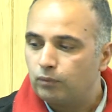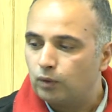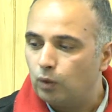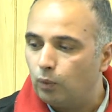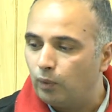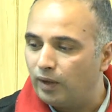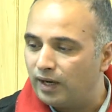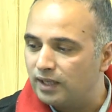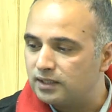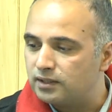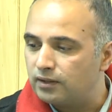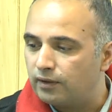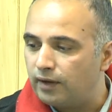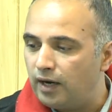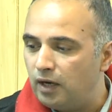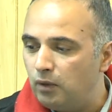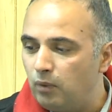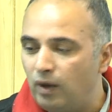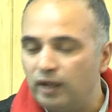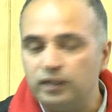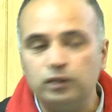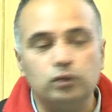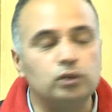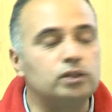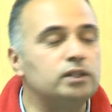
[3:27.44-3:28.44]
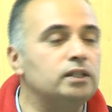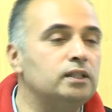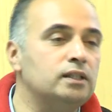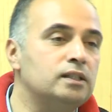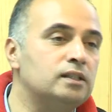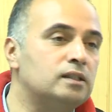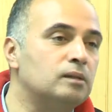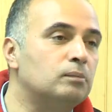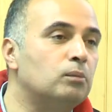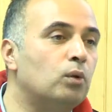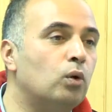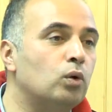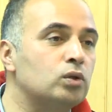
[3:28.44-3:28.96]
whereas the red one you see is
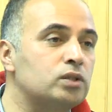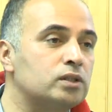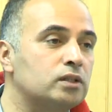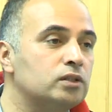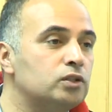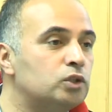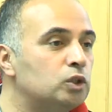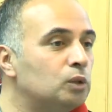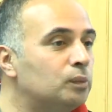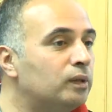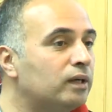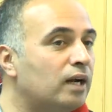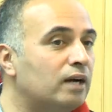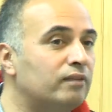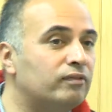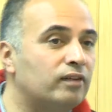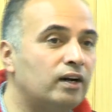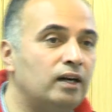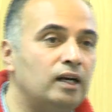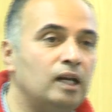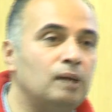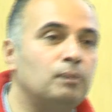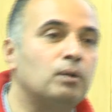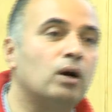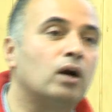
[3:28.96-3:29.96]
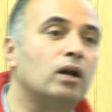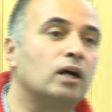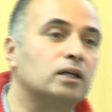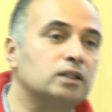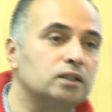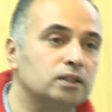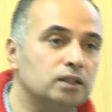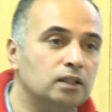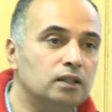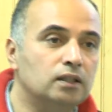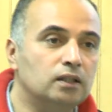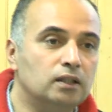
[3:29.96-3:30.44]
the most consumer unfriendly product.